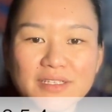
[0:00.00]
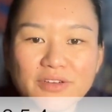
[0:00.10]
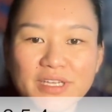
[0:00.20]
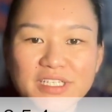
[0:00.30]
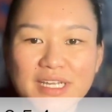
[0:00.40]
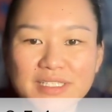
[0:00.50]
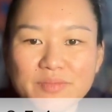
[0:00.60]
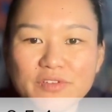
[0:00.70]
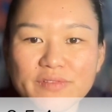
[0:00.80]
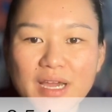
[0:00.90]
A location has a
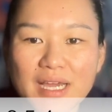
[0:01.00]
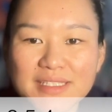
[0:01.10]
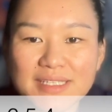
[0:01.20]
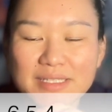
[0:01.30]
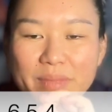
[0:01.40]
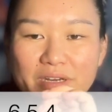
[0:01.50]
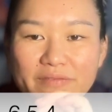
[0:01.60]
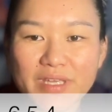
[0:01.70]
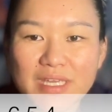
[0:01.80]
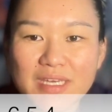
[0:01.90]
move cost. This is the amount of
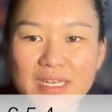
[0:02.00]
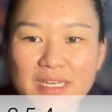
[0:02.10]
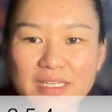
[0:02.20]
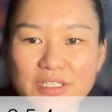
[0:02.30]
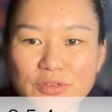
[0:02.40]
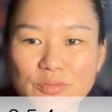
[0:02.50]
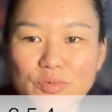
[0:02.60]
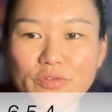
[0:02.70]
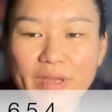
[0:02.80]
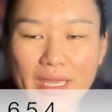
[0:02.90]
ink needed to
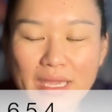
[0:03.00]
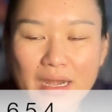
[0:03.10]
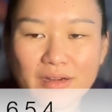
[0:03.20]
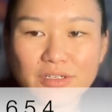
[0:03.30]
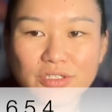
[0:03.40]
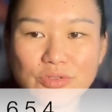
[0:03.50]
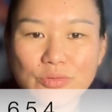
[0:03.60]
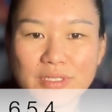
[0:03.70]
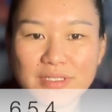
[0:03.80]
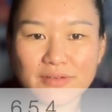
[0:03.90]
move a character
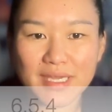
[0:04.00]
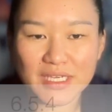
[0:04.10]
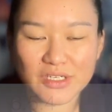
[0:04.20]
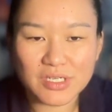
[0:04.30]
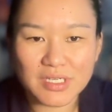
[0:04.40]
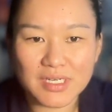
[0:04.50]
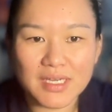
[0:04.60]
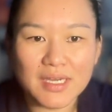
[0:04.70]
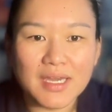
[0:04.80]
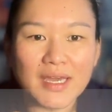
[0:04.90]
to this location.
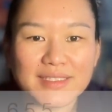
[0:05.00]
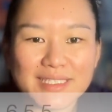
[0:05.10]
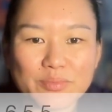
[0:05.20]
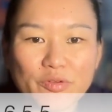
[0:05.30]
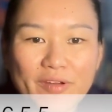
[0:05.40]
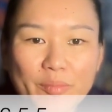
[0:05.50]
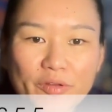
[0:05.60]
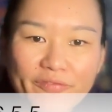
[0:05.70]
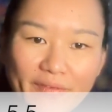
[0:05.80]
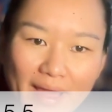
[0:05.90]

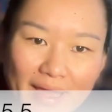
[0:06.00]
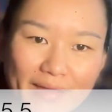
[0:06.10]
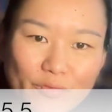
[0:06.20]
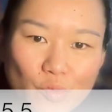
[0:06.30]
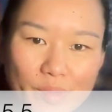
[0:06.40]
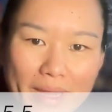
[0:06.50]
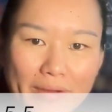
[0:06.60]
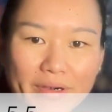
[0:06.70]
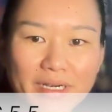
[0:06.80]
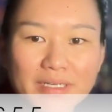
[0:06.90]
6.5.5,
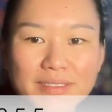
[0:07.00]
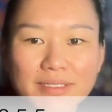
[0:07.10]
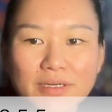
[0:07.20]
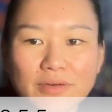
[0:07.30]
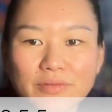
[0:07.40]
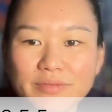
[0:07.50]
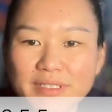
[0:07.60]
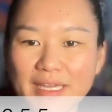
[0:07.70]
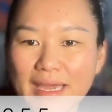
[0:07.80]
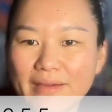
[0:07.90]
willpower. So
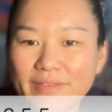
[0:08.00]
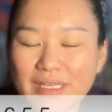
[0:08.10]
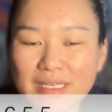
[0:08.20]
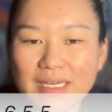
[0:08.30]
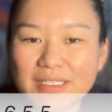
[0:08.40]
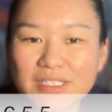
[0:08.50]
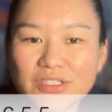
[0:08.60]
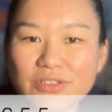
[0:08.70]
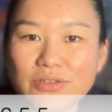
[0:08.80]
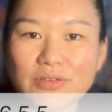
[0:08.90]
they have the
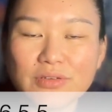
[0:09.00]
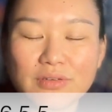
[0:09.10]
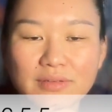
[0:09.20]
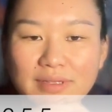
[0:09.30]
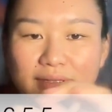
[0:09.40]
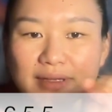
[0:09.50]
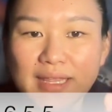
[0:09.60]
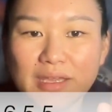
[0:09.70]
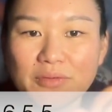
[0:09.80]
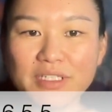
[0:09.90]
additional
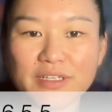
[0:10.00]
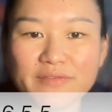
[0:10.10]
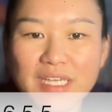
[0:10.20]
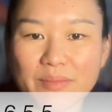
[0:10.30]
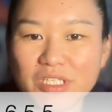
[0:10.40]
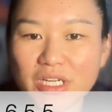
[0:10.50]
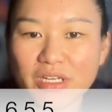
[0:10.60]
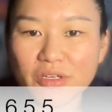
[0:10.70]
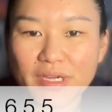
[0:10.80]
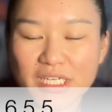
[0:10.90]
language of damage
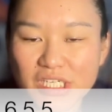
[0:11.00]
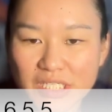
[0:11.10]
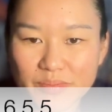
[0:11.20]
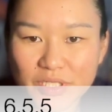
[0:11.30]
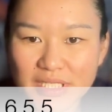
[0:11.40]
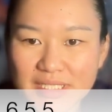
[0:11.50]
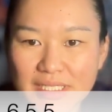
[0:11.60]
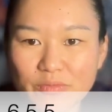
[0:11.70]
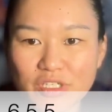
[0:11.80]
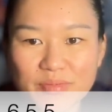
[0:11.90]
on a location is
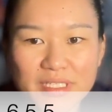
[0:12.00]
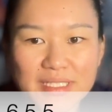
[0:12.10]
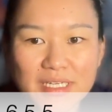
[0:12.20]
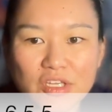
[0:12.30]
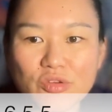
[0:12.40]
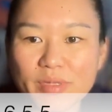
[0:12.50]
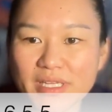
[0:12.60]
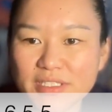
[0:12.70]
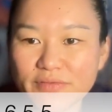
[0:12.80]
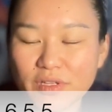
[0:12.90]
persistent, which means it
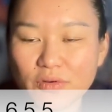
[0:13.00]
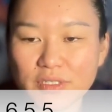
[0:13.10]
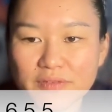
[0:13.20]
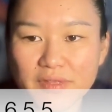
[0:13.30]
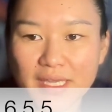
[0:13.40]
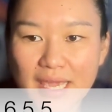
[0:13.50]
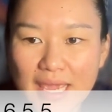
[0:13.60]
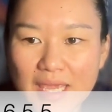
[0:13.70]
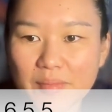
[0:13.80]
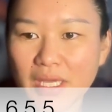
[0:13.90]
accumulates over the course of the
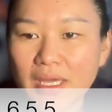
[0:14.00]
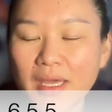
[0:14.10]
game.